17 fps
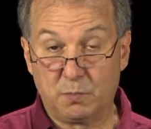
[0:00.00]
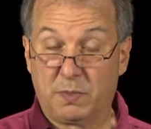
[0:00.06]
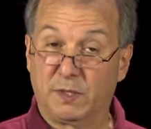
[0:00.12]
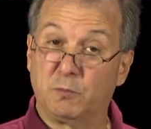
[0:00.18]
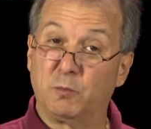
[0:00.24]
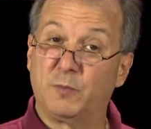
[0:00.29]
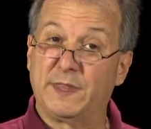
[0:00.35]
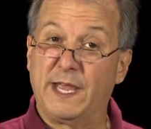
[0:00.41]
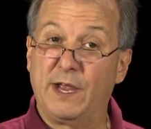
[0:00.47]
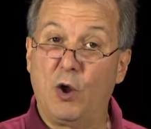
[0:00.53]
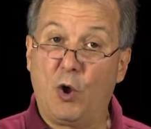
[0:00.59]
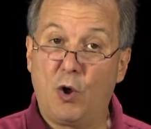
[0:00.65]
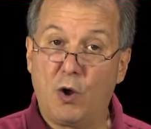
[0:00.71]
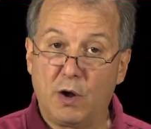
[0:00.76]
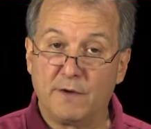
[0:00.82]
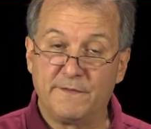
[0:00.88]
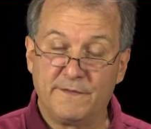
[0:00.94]
but they
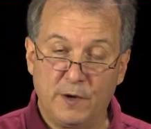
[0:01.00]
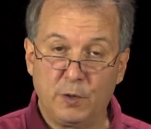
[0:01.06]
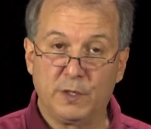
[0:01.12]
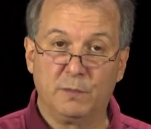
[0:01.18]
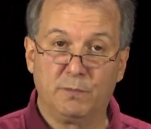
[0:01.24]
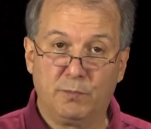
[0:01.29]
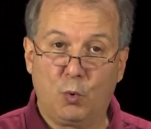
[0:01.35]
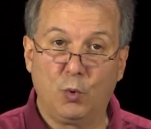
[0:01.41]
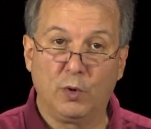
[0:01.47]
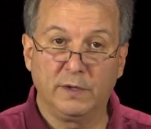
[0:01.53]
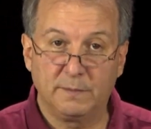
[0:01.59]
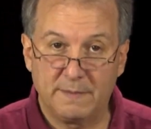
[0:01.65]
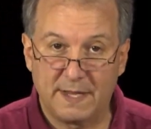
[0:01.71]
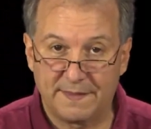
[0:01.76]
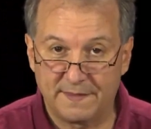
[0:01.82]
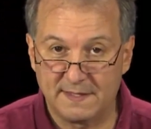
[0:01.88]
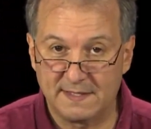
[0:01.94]
are very important
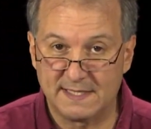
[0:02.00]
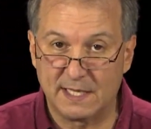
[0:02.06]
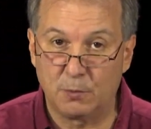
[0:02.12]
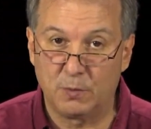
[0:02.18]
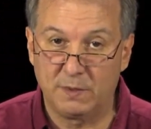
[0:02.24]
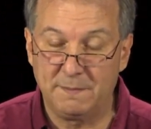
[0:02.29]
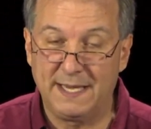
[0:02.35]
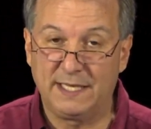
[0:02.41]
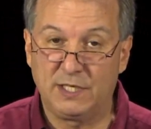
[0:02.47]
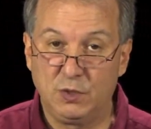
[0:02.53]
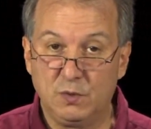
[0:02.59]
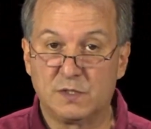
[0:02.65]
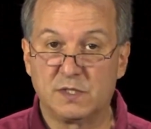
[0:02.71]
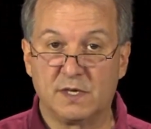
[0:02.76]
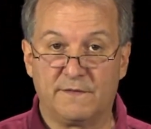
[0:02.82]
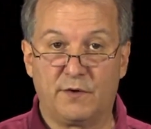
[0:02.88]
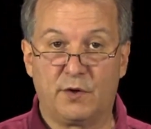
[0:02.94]
methods that we make
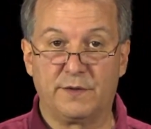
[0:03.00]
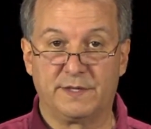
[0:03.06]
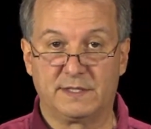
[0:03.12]
use of all